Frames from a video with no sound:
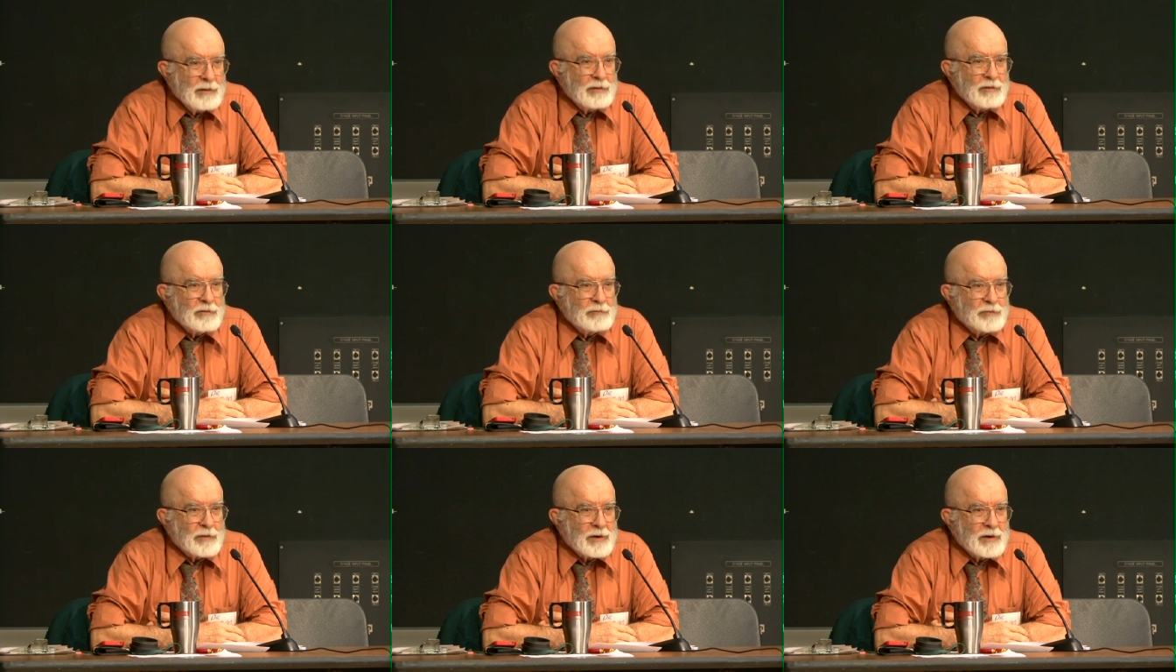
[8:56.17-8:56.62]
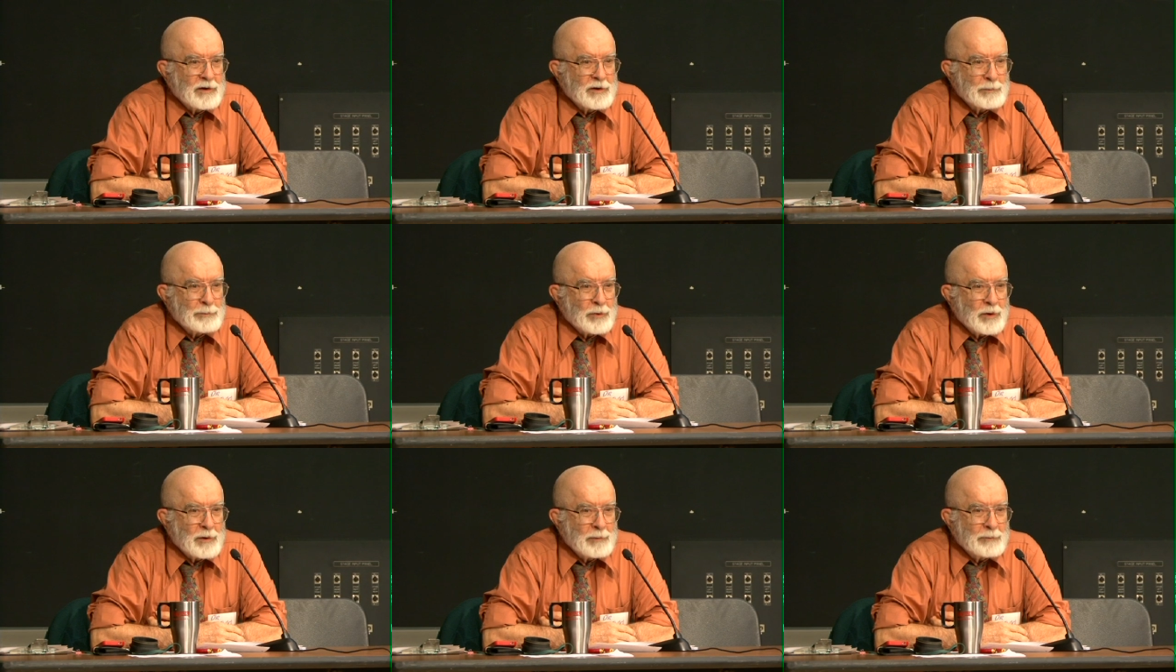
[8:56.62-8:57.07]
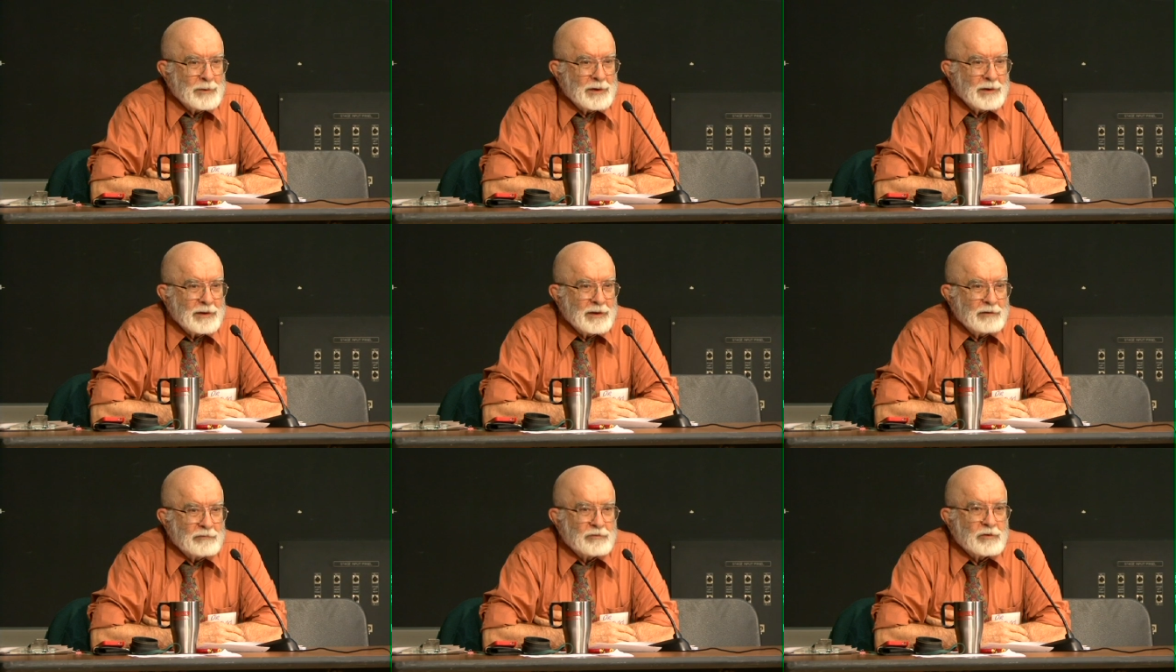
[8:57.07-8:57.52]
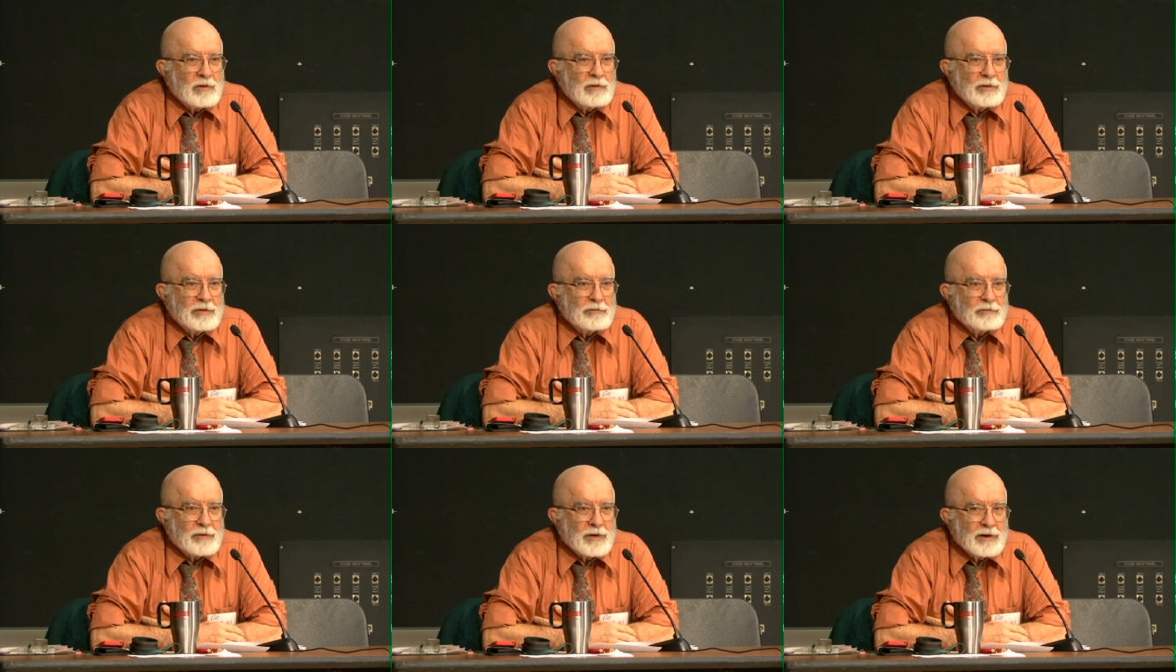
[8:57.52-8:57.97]
The fire department left
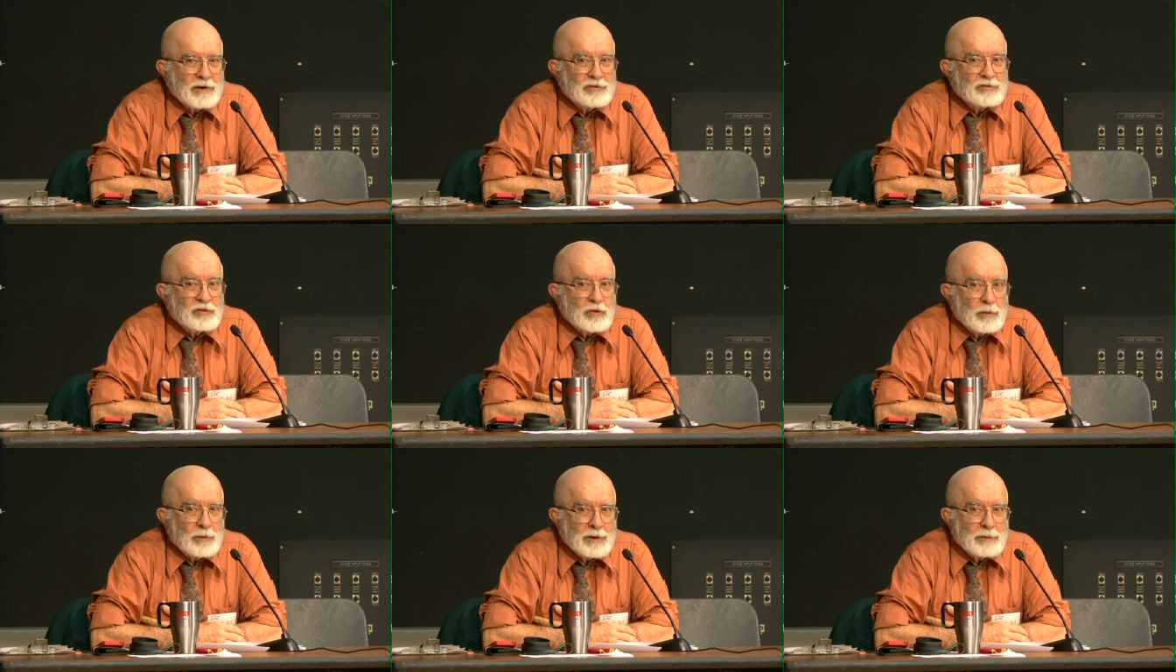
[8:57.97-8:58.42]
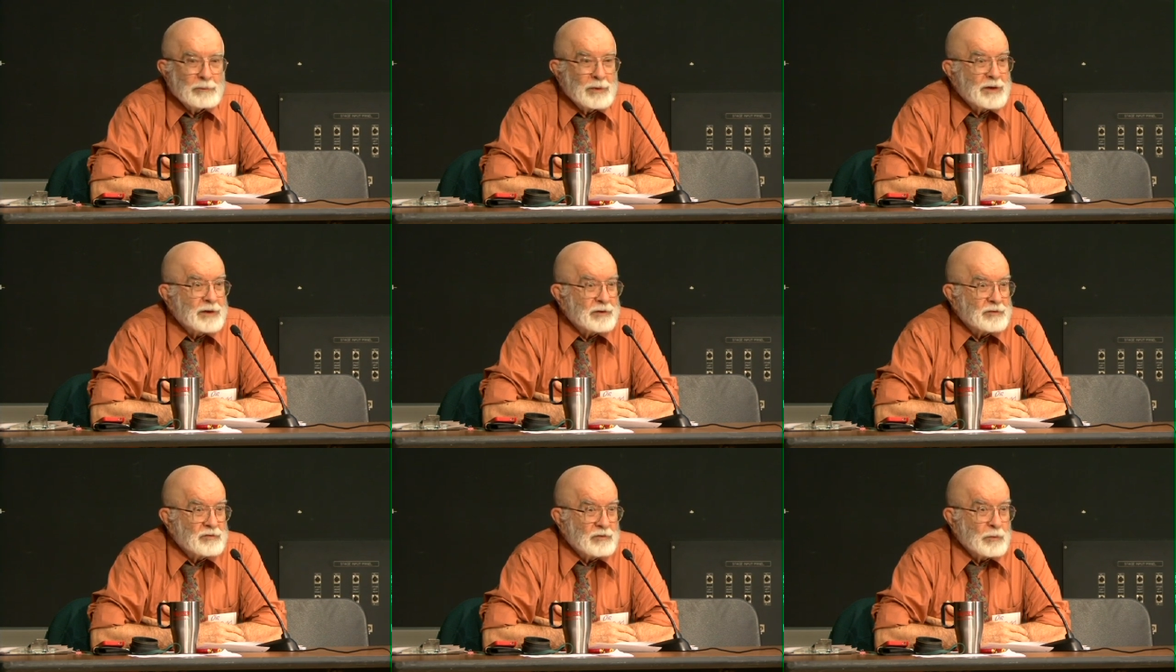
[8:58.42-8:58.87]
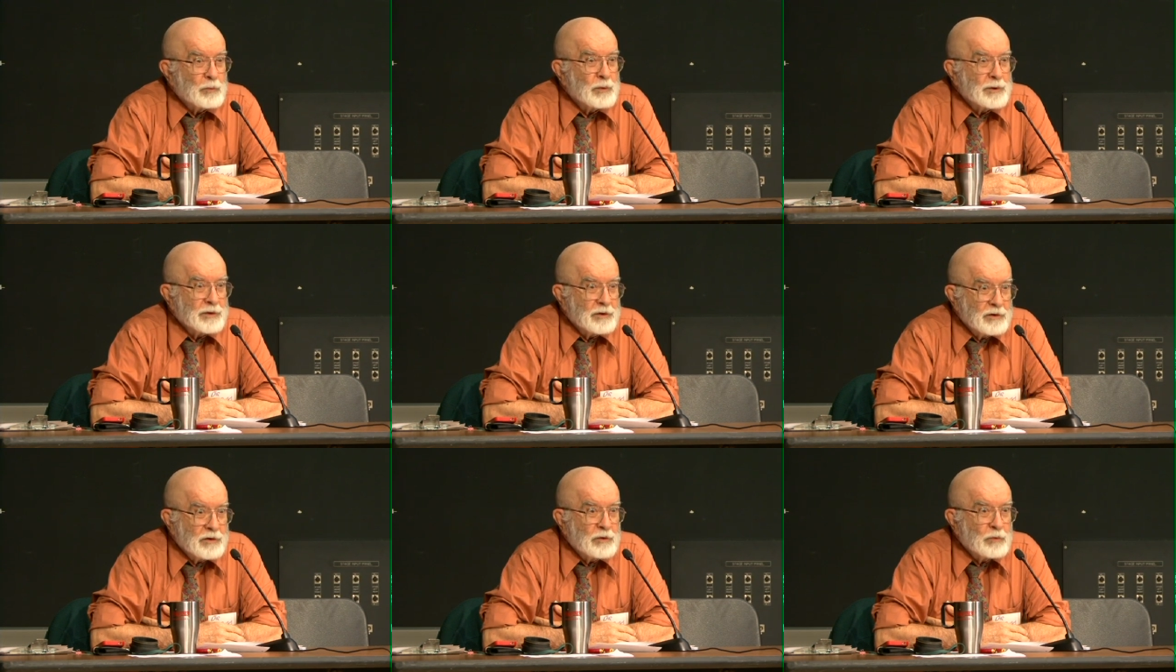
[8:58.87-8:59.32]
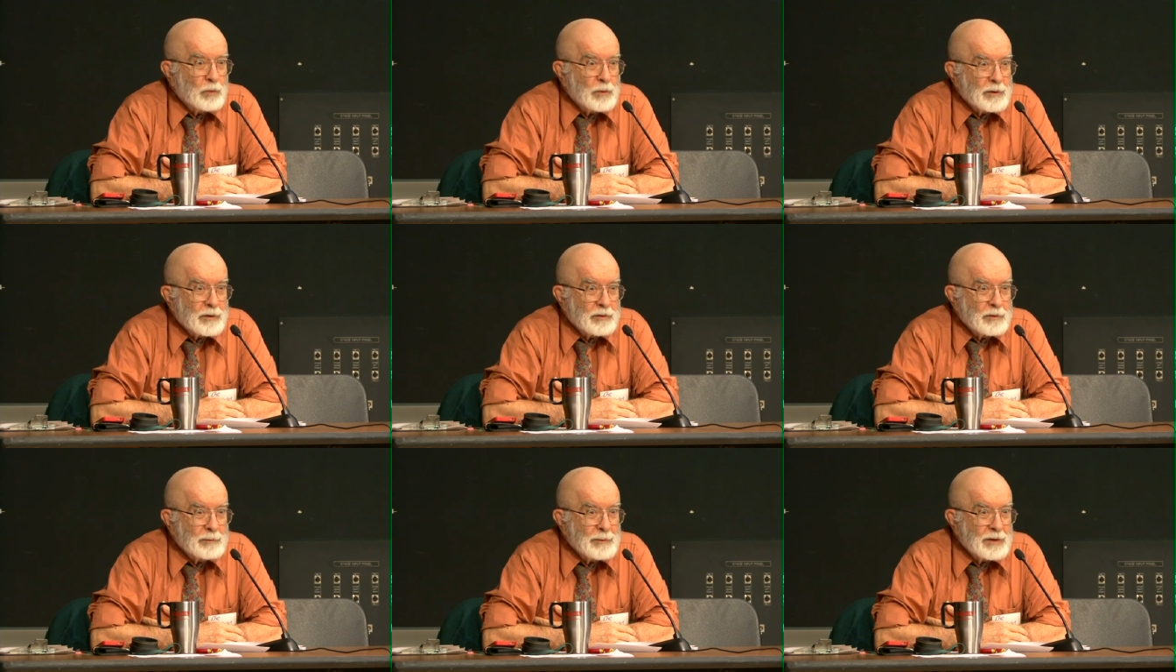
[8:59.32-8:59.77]
all the fires going because they wanted to know
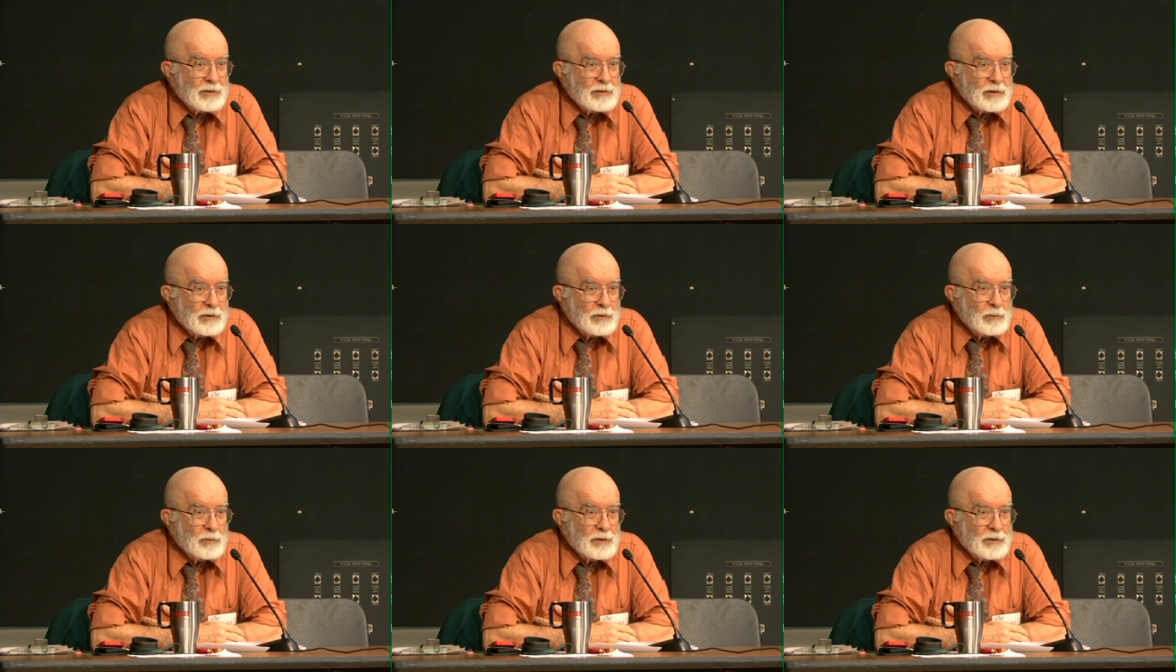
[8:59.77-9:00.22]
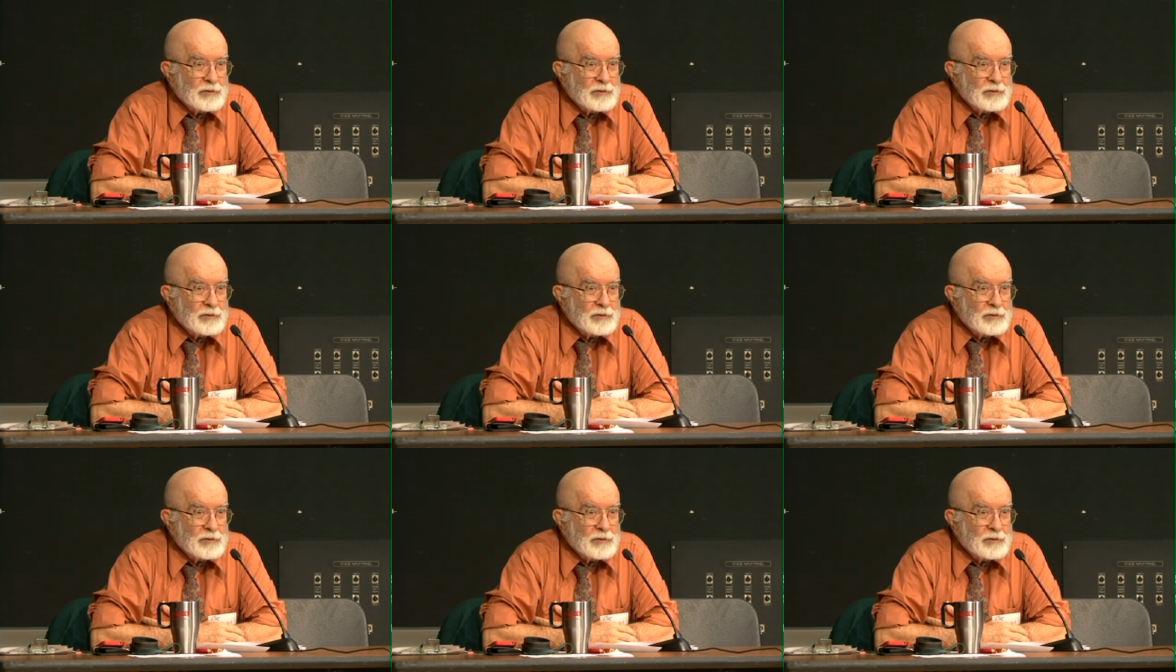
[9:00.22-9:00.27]
where the methane